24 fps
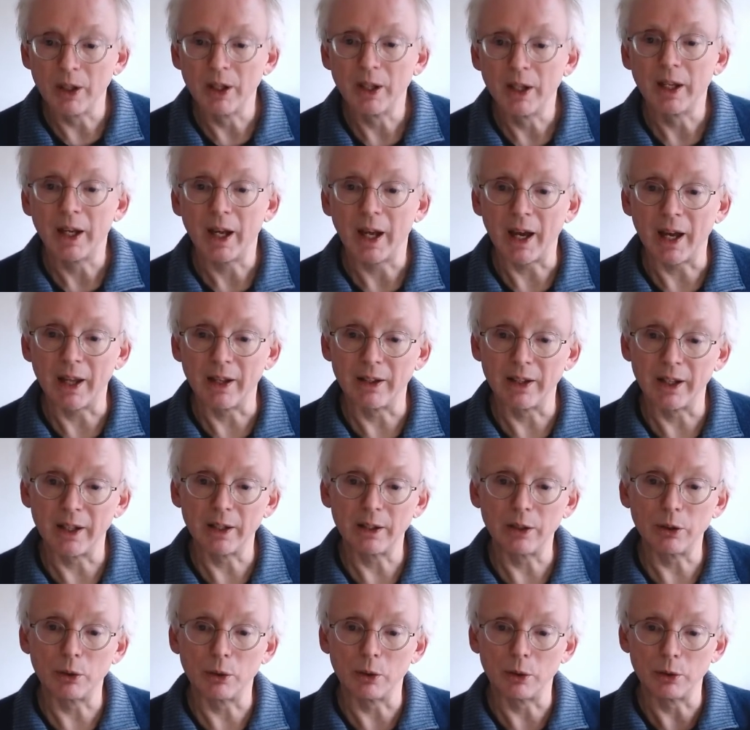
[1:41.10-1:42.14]
and then
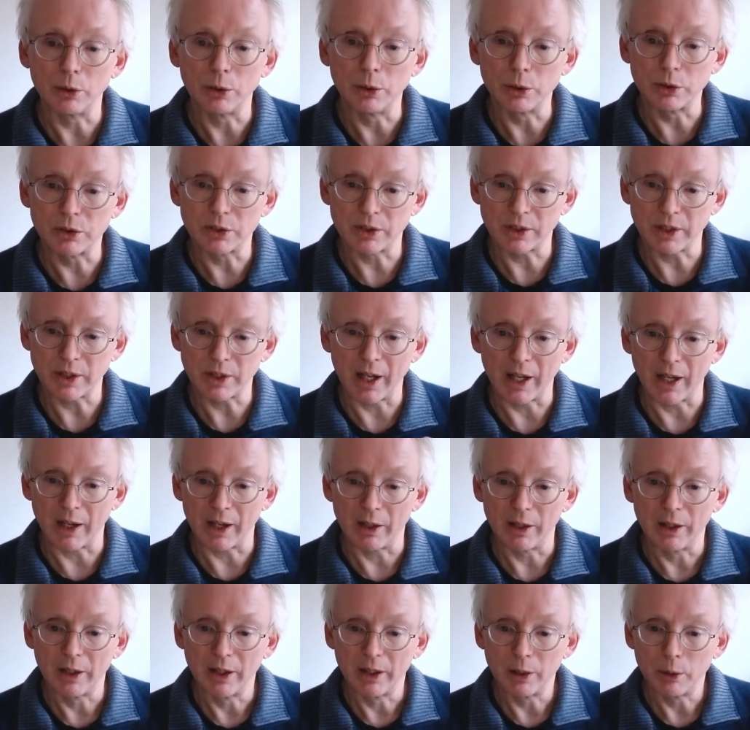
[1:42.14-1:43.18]
you'll use a
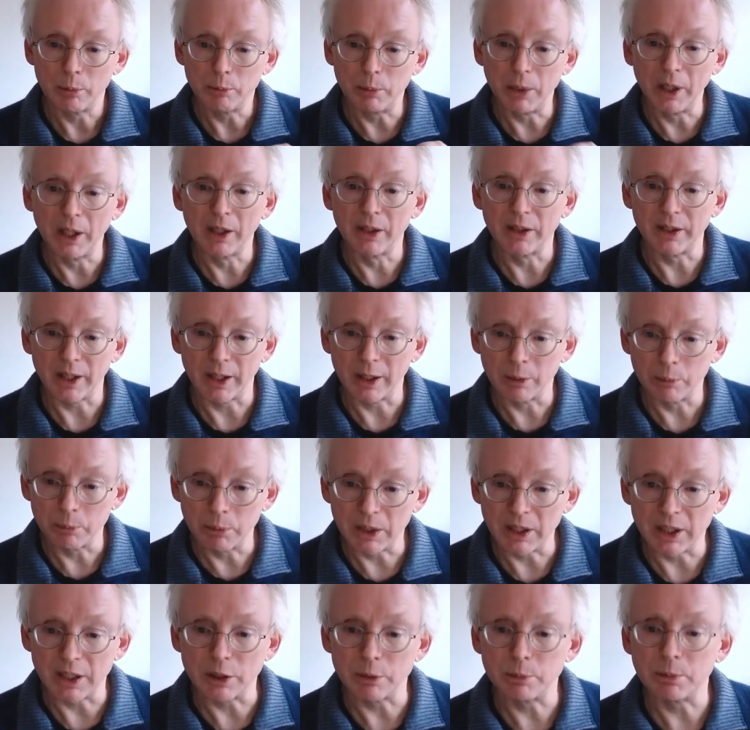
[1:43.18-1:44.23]
built-in
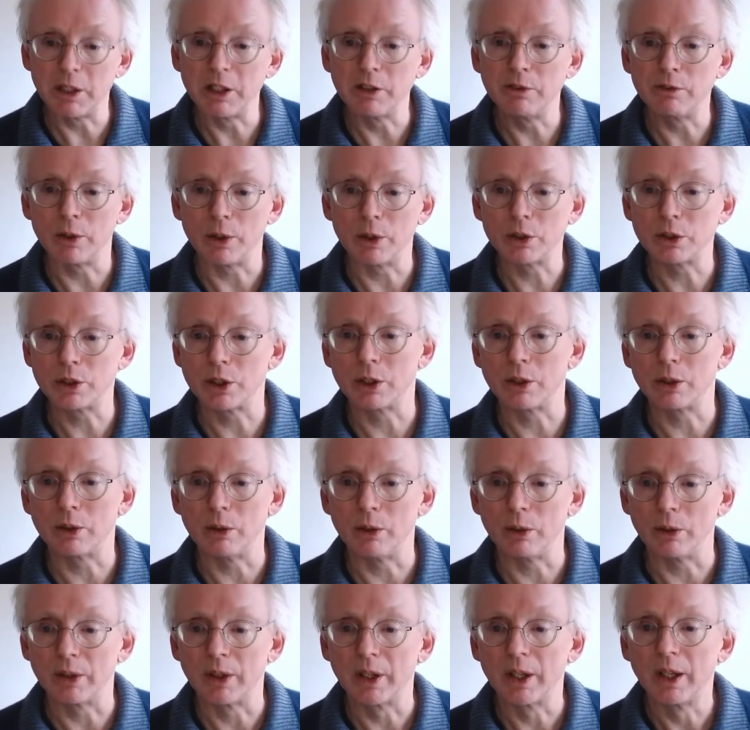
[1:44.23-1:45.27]
PHP function called
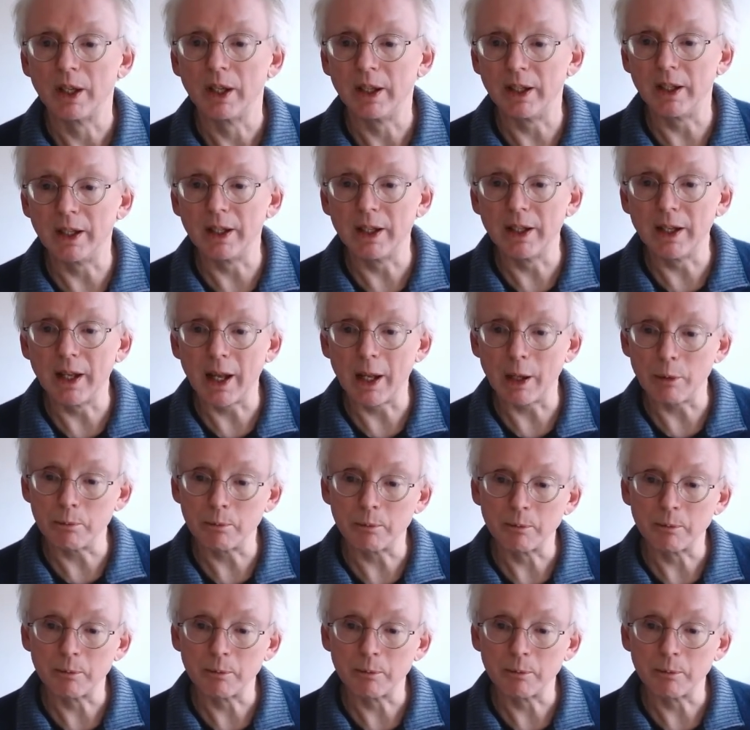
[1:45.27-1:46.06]
dearname.